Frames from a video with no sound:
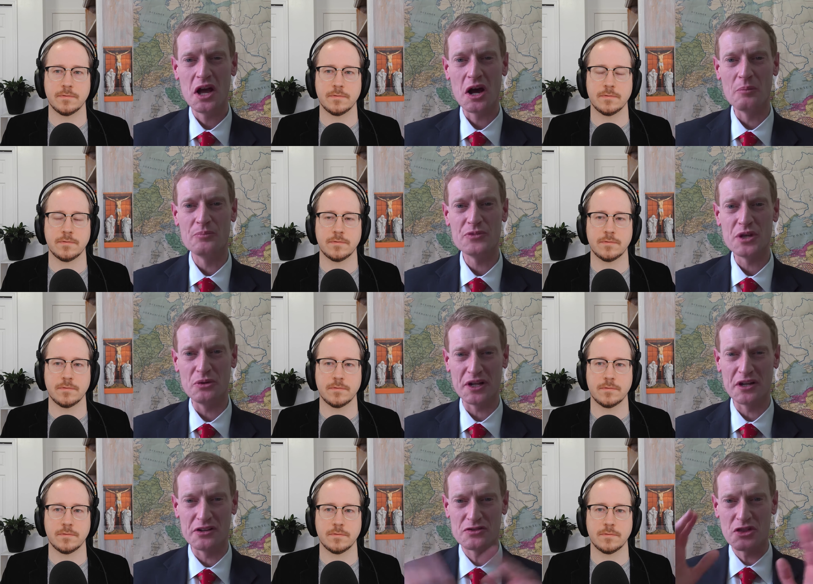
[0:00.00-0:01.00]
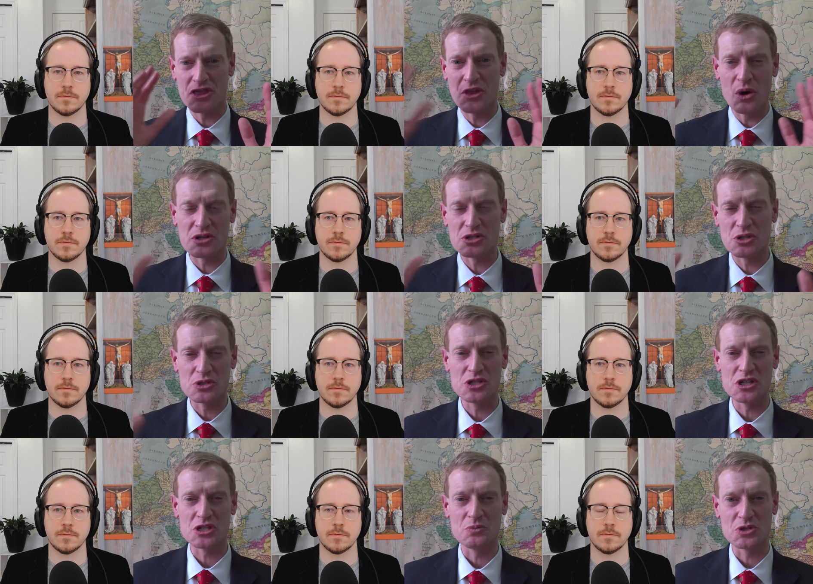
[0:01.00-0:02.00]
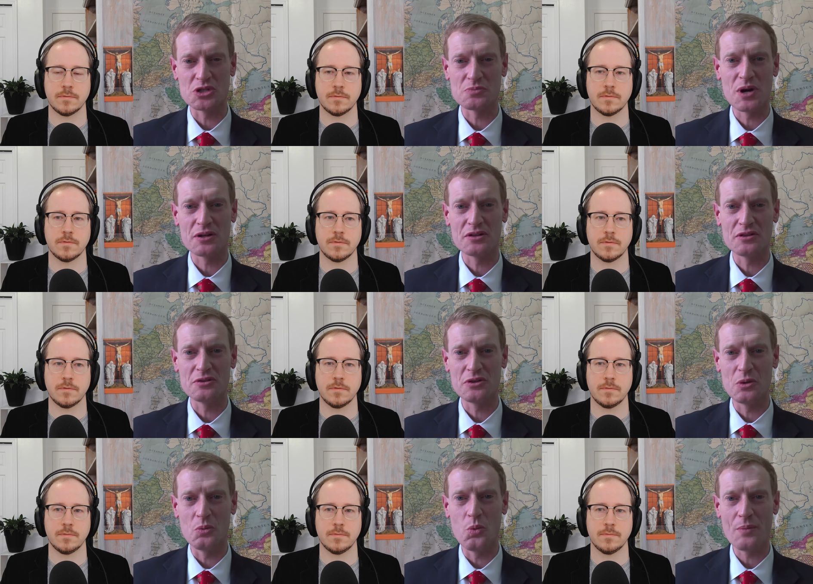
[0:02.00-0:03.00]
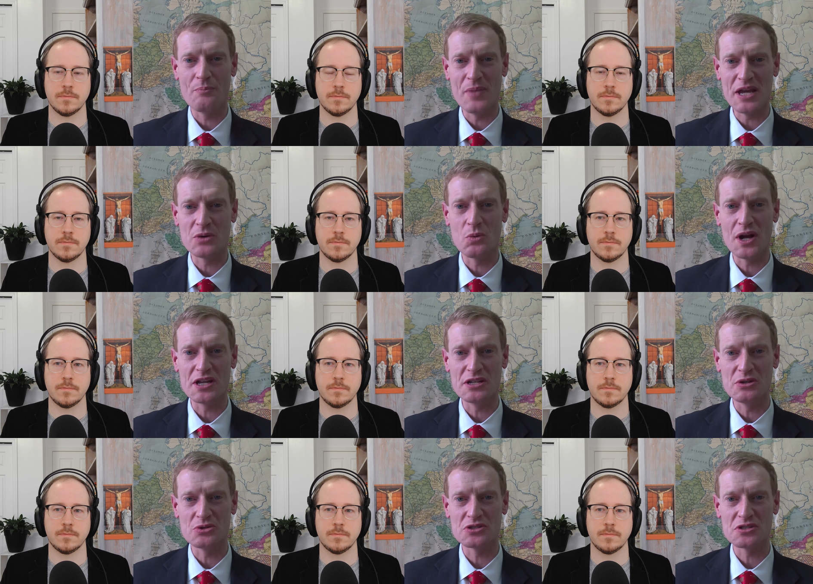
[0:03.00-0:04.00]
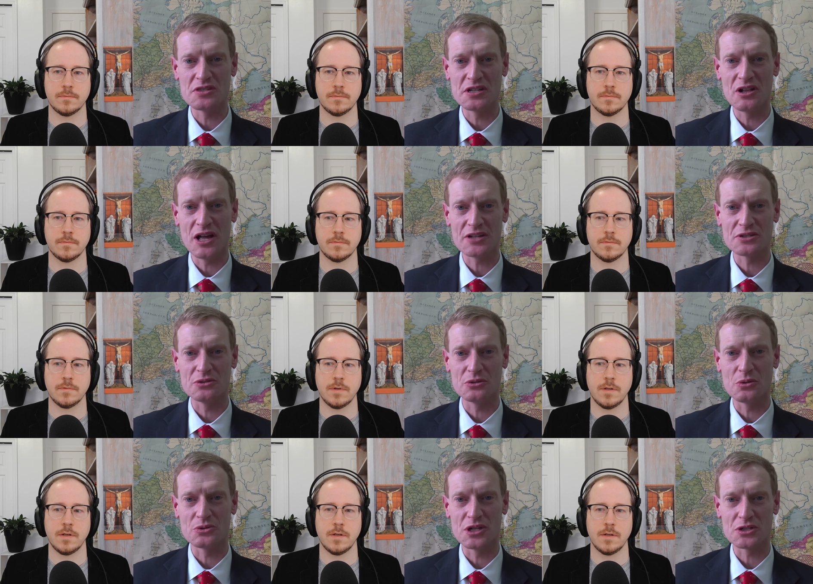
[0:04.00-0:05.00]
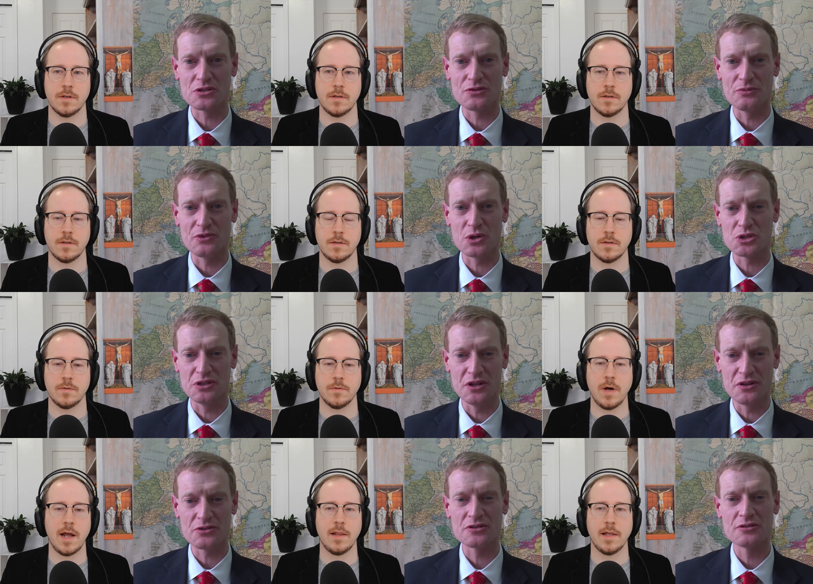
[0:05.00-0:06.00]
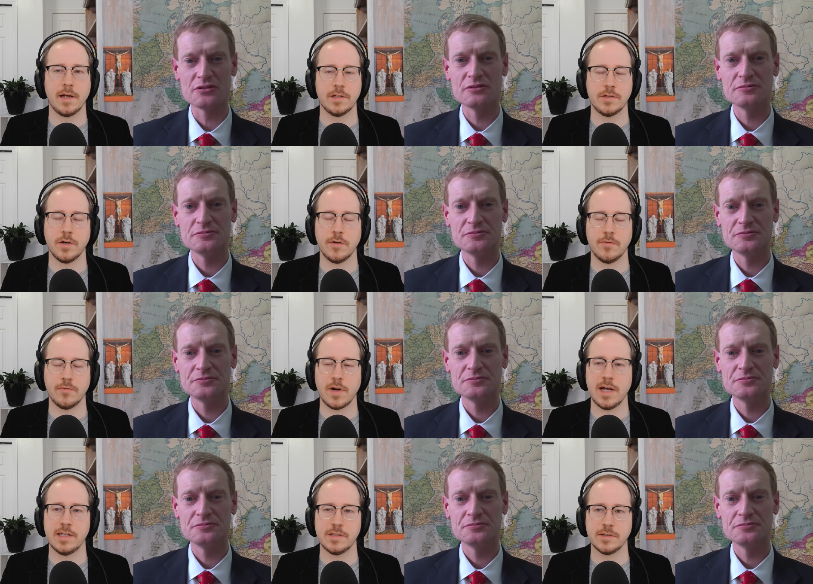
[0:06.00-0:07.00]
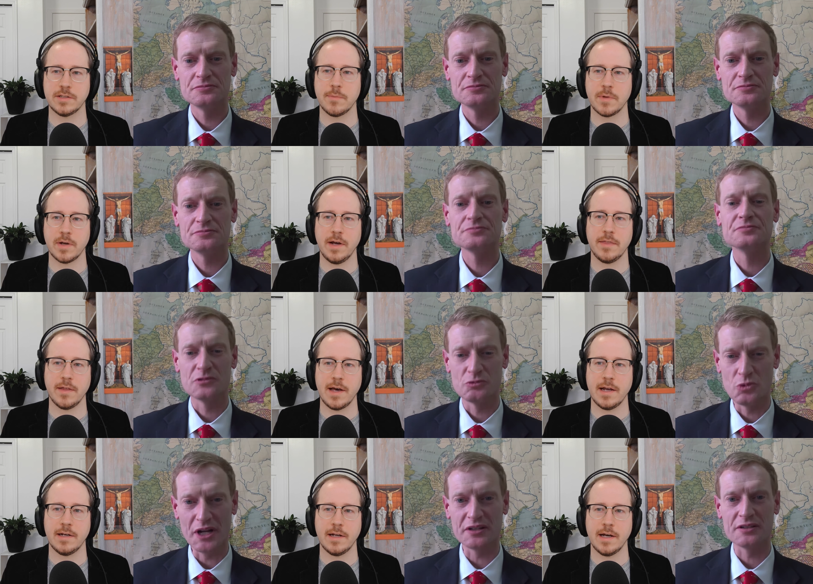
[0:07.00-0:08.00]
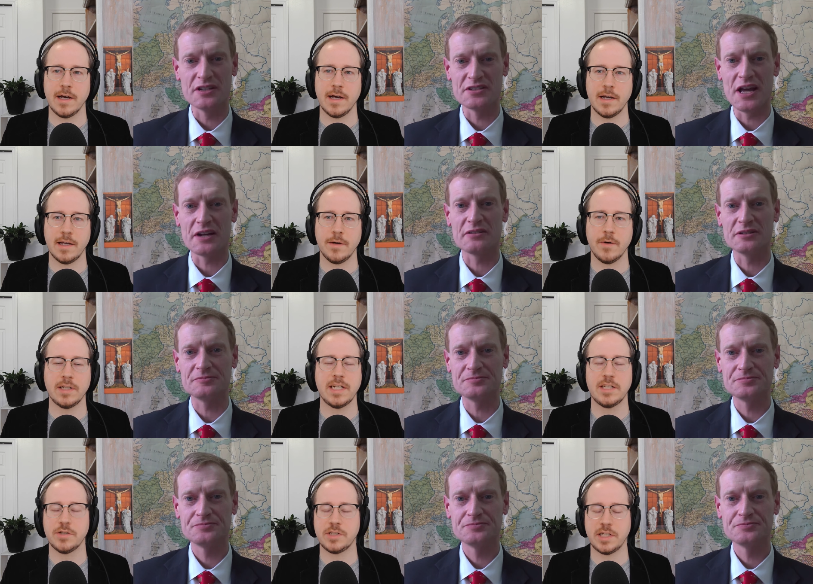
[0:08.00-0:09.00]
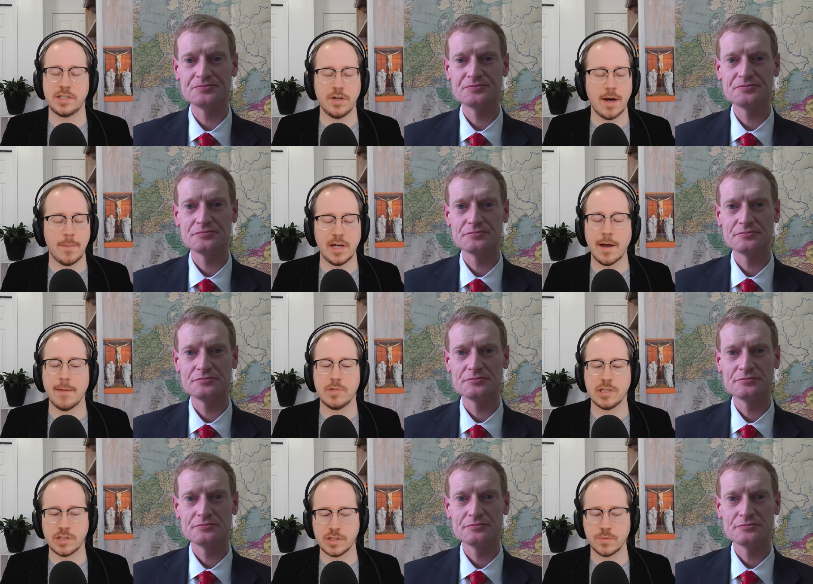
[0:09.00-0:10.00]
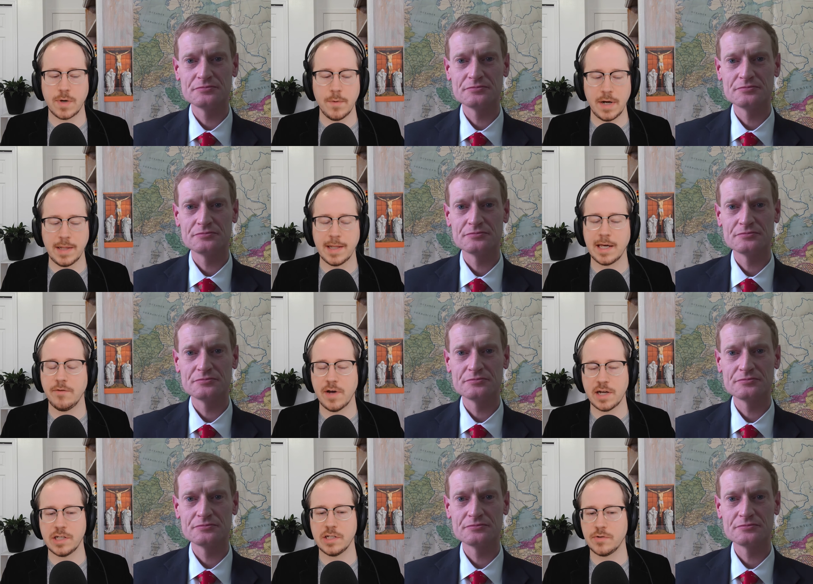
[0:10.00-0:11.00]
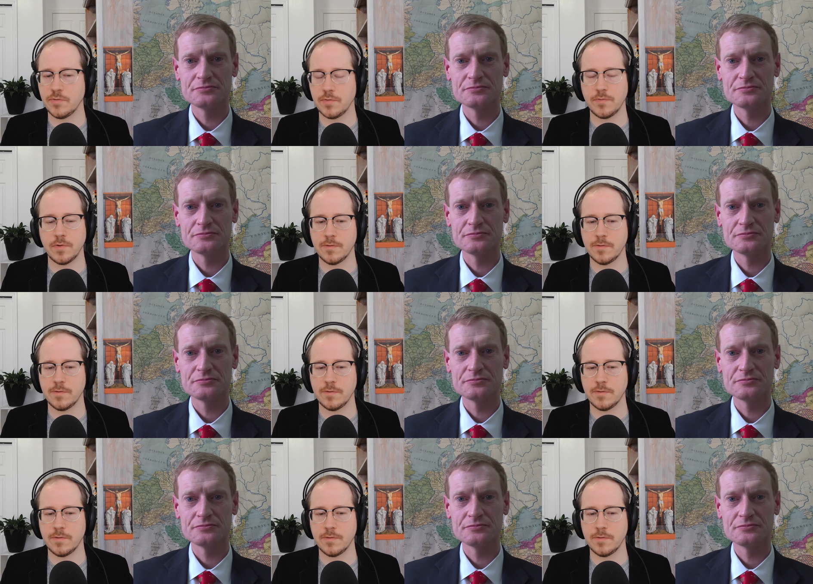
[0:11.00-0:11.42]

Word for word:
Speaker 1: a, you know, like a thought association, which is probably the, the main way he uses the classical quotations from Virgil.
Speaker 2: Right, like a turn of phrase or something like that. Right, uh, exactly. Well, it's interesting, too. I mean, I'm just rereading the Confessions for the